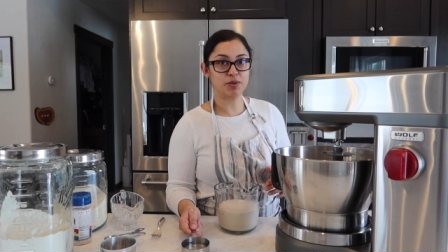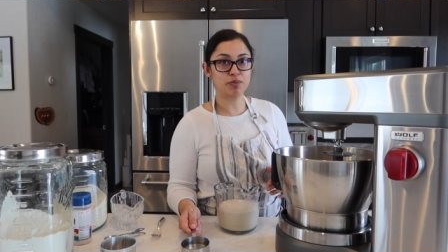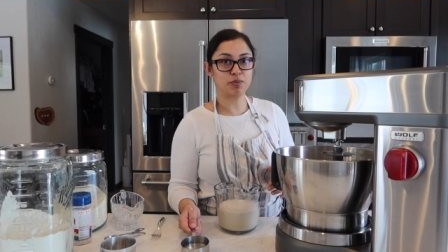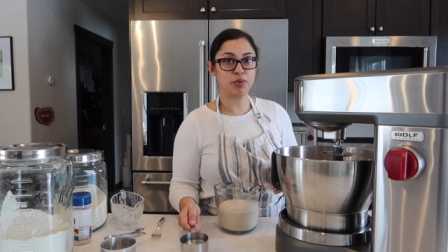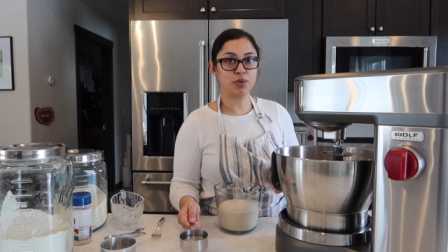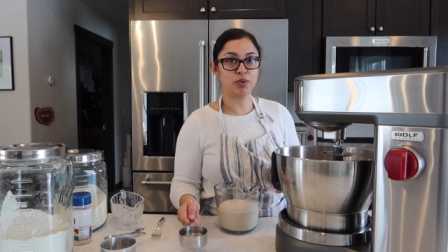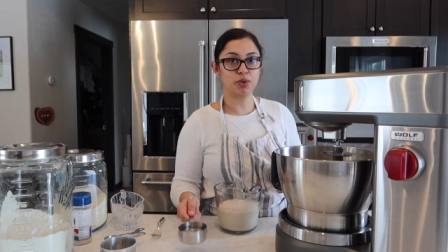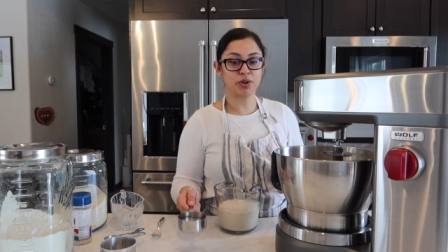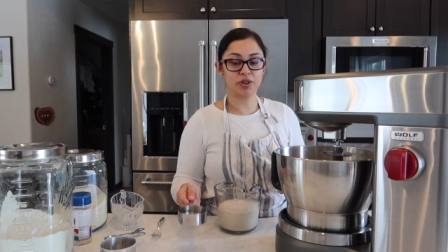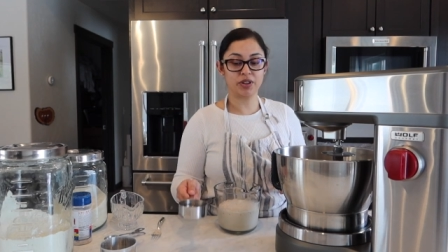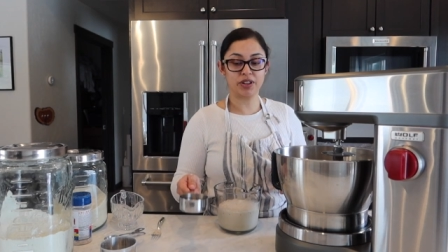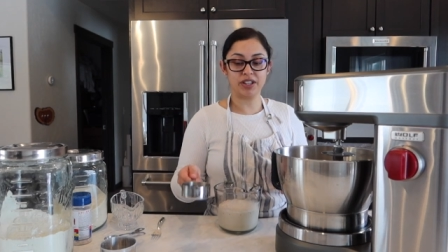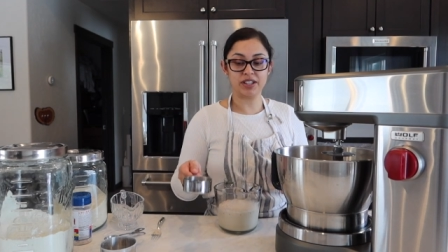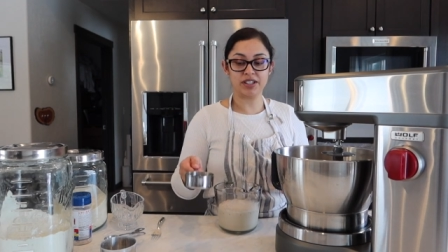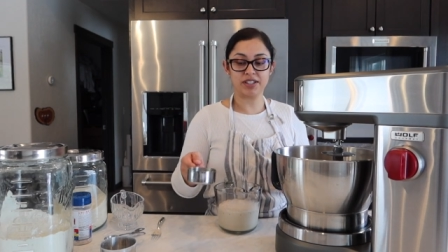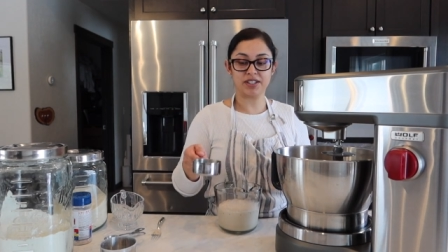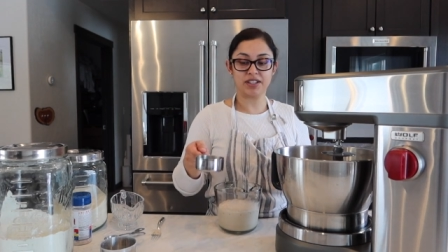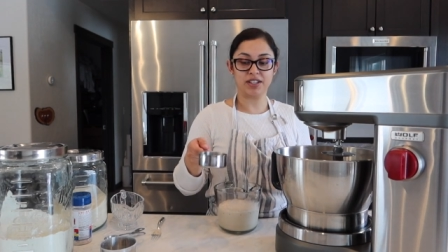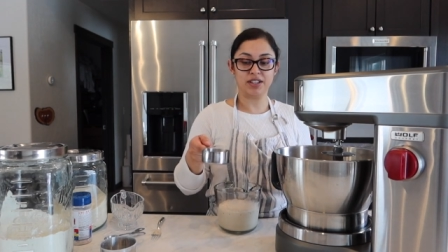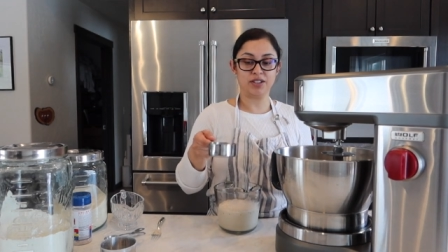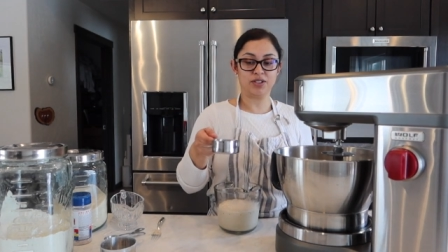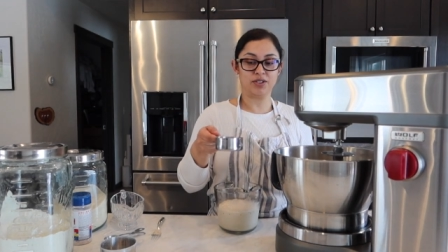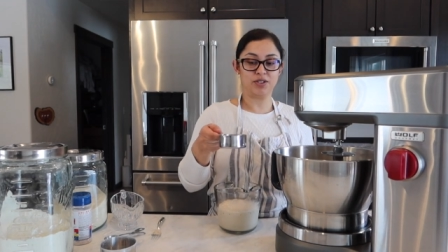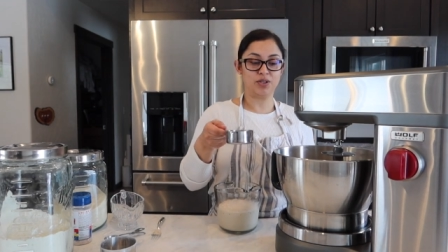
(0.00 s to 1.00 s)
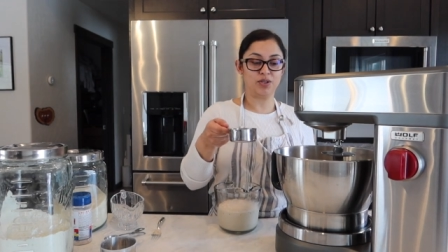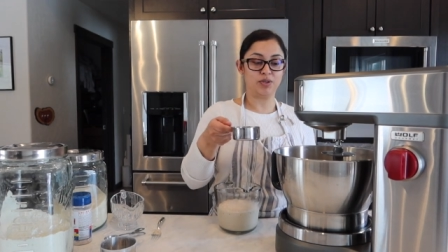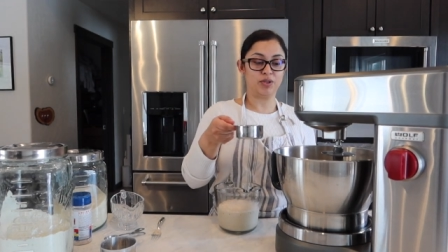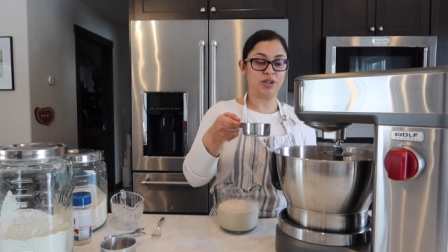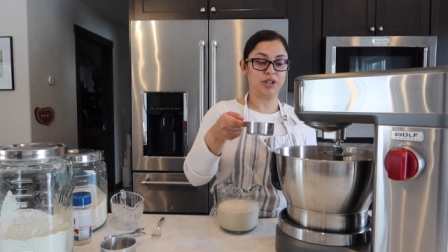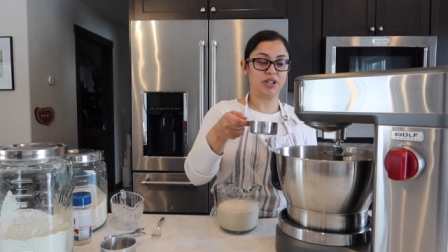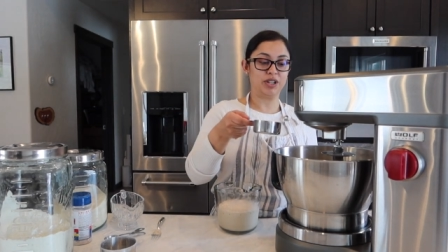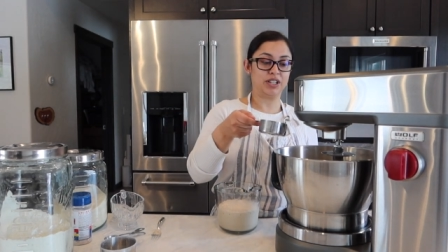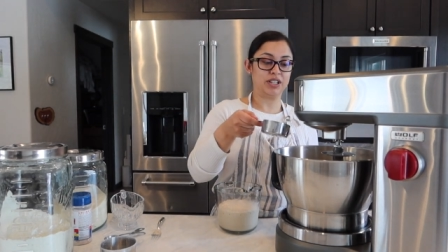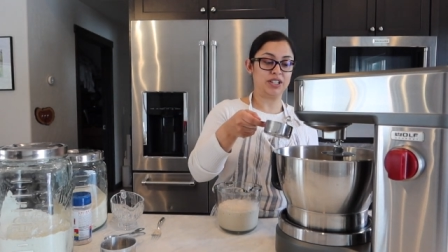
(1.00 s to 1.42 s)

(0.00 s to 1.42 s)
pour this into our